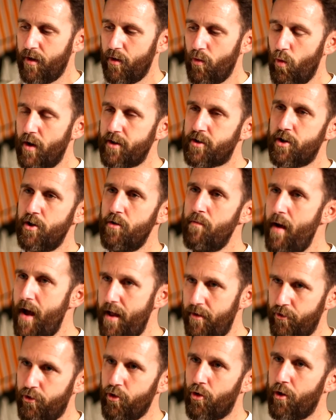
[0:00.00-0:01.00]
we're two
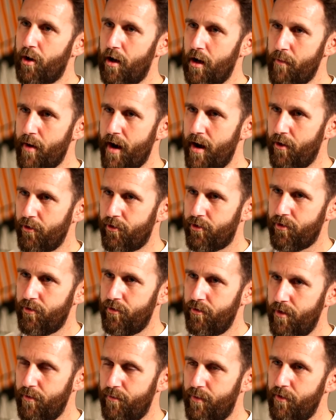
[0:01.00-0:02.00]
men talking about
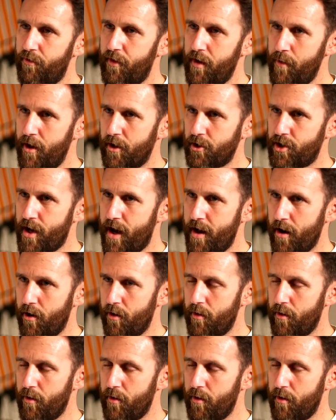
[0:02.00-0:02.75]
the, the female shadow.